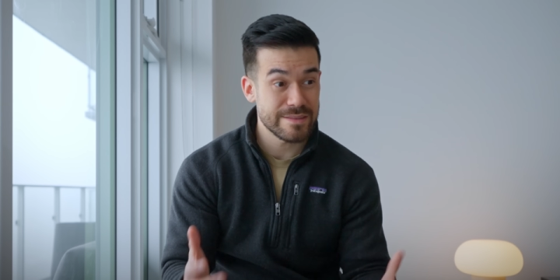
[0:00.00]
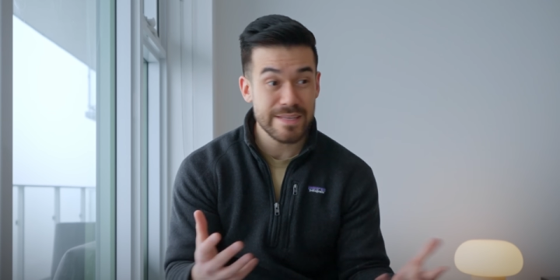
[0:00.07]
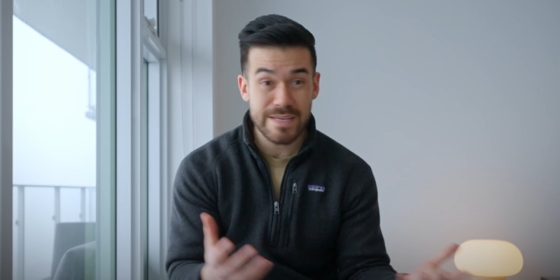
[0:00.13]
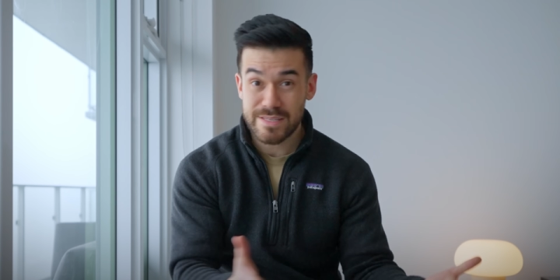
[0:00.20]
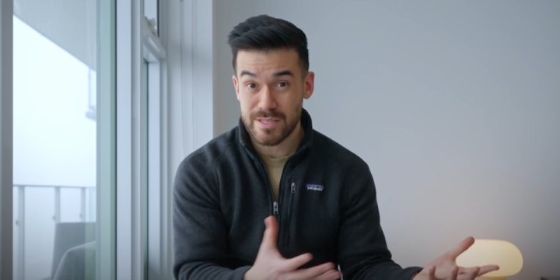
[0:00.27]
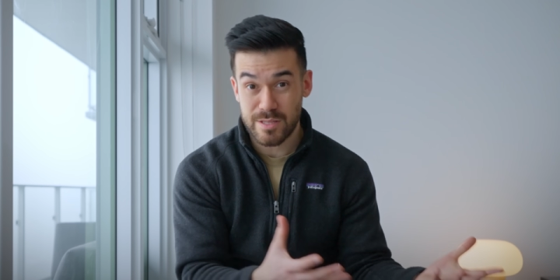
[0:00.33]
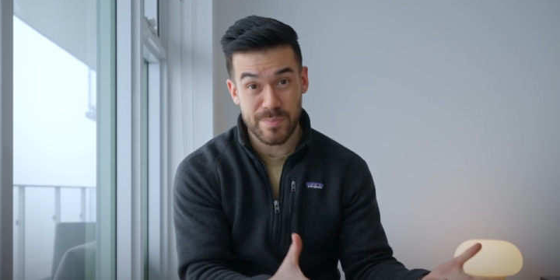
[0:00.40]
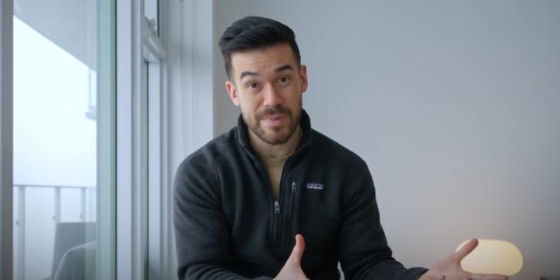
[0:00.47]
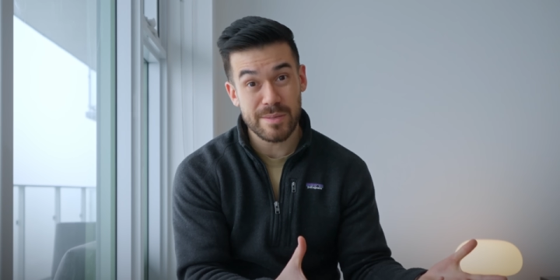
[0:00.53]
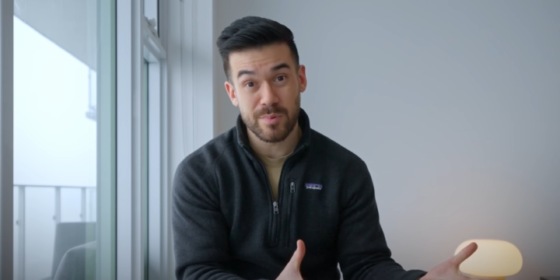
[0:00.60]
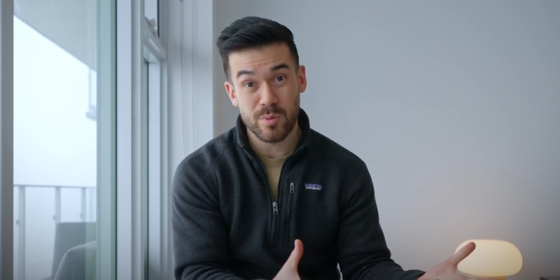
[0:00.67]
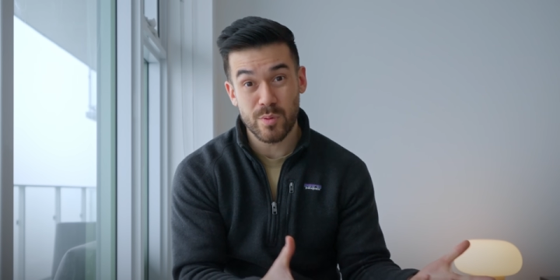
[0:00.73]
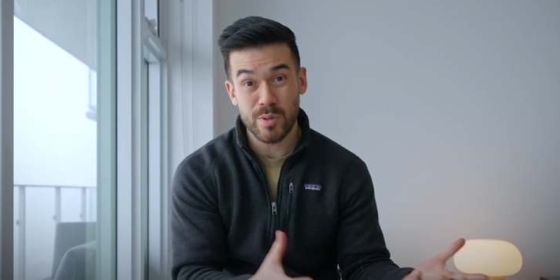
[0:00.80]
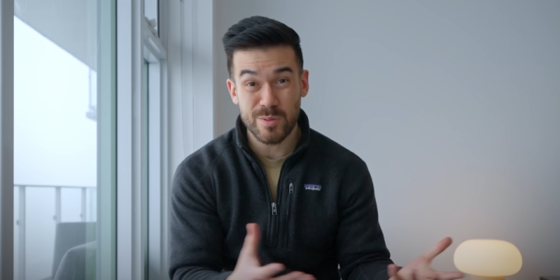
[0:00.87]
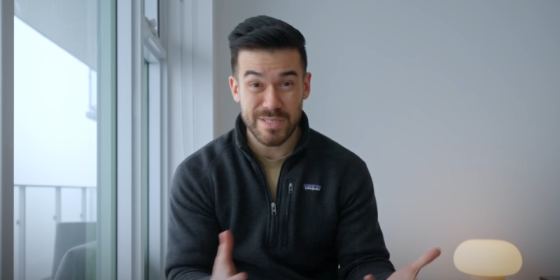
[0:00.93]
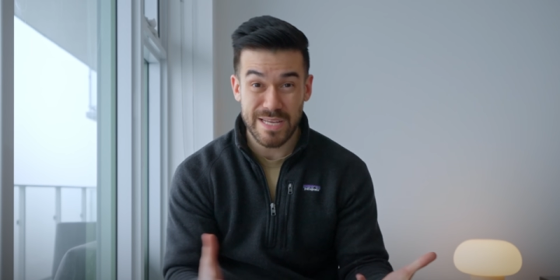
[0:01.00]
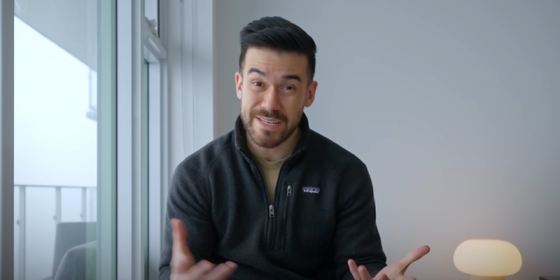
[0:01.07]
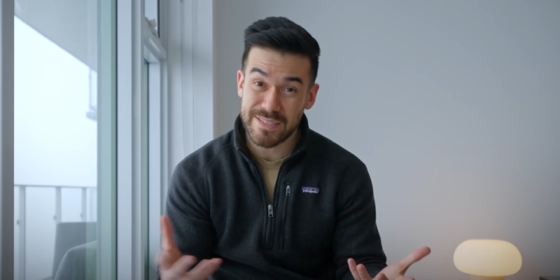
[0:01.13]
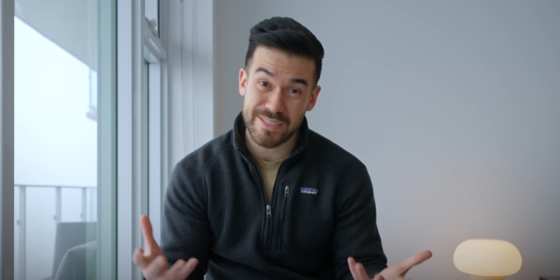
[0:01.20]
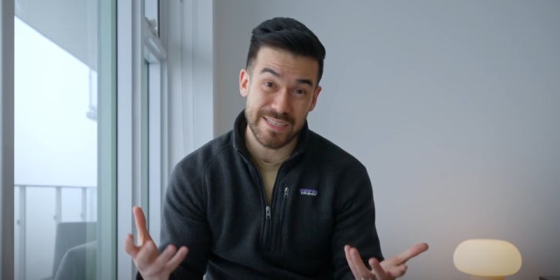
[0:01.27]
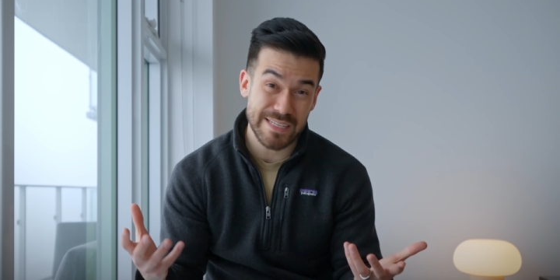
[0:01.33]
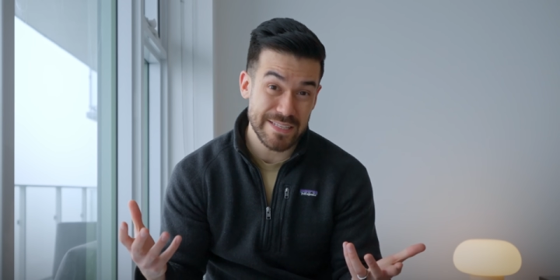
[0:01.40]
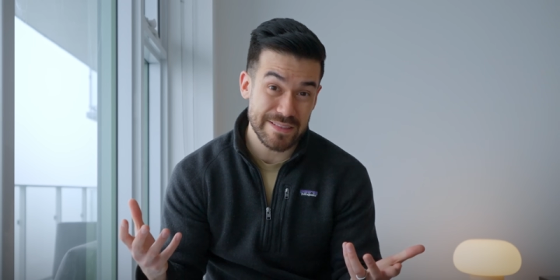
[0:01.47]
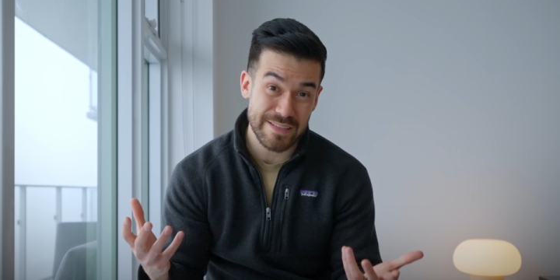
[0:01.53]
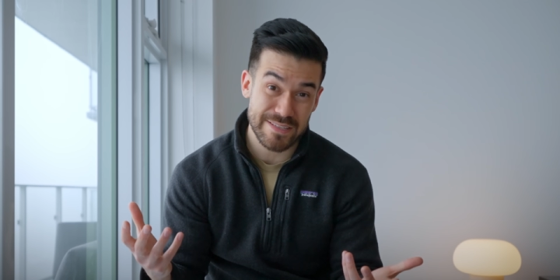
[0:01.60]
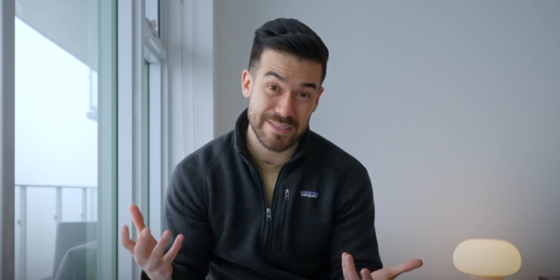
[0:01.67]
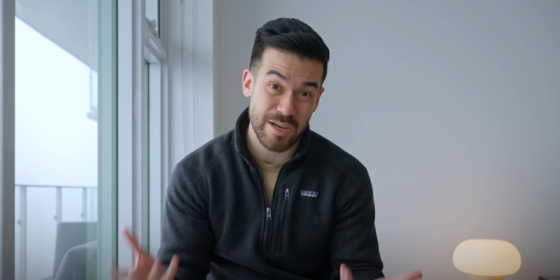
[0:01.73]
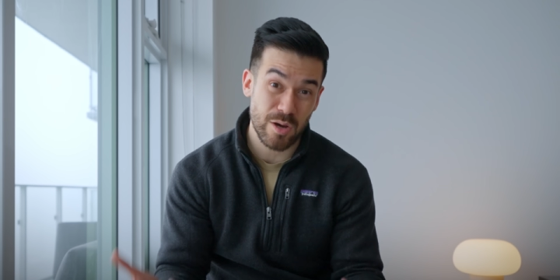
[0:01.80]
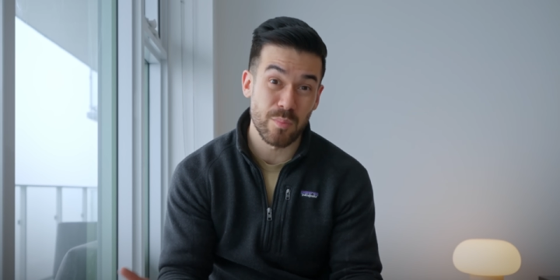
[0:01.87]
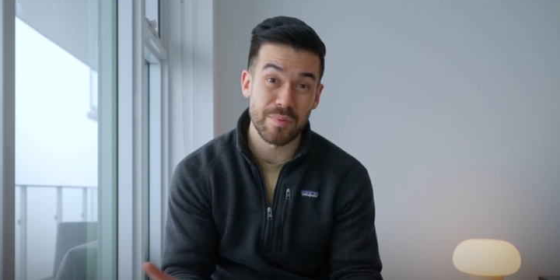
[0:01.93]
these are the people who tend to need
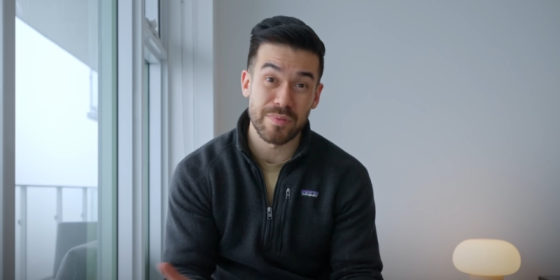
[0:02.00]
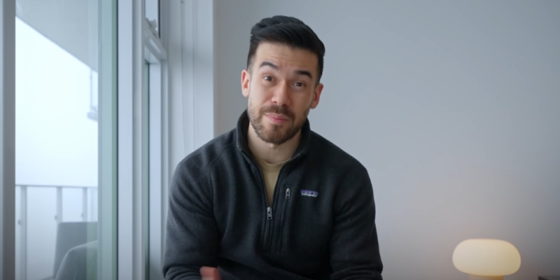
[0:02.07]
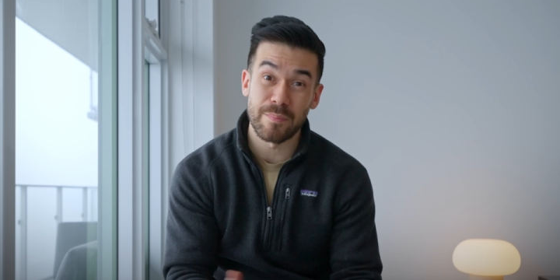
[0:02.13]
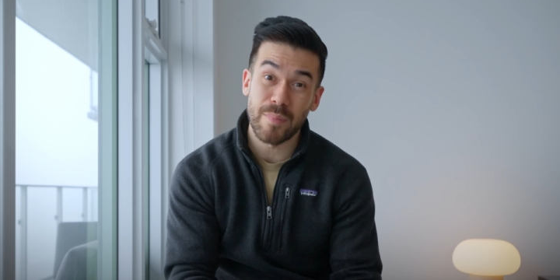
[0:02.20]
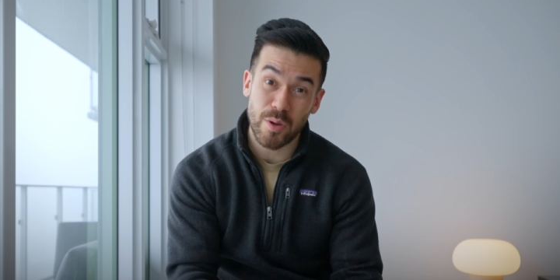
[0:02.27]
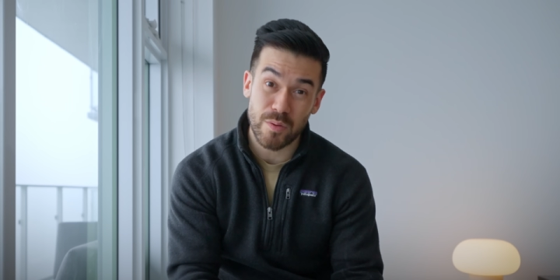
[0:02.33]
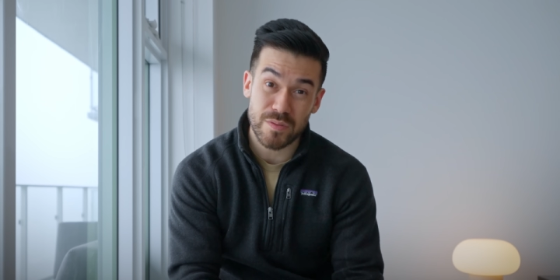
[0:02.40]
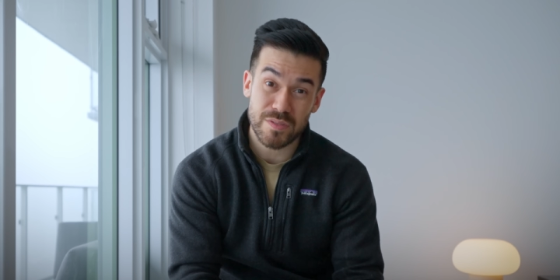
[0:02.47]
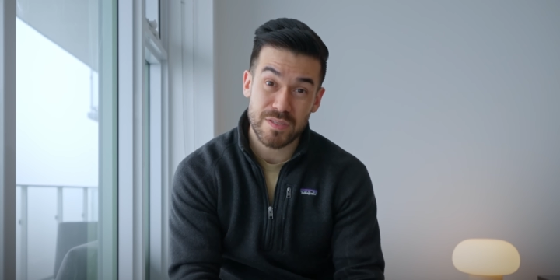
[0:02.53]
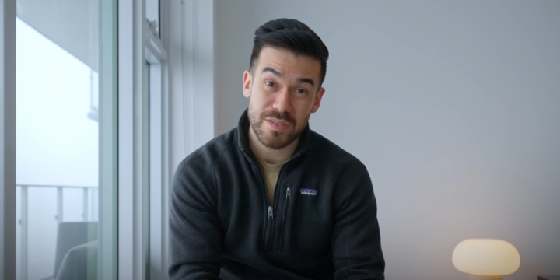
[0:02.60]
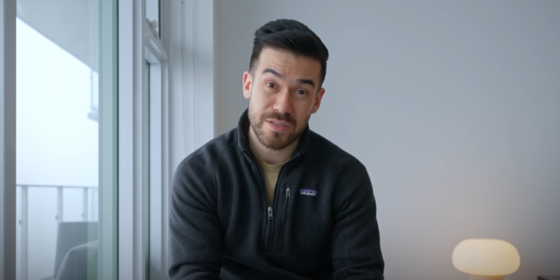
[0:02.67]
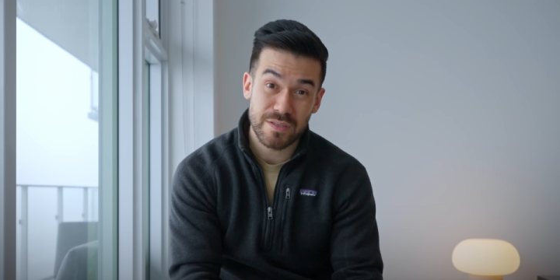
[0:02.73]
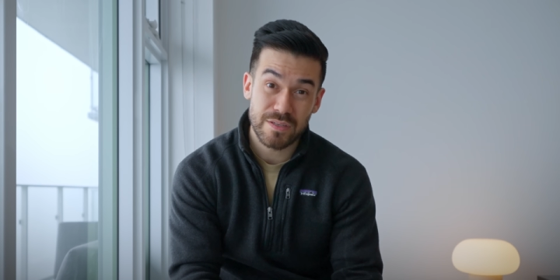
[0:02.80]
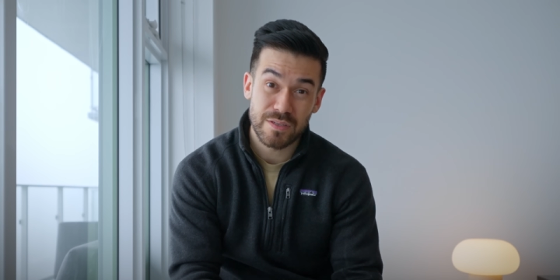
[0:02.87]
this help the most.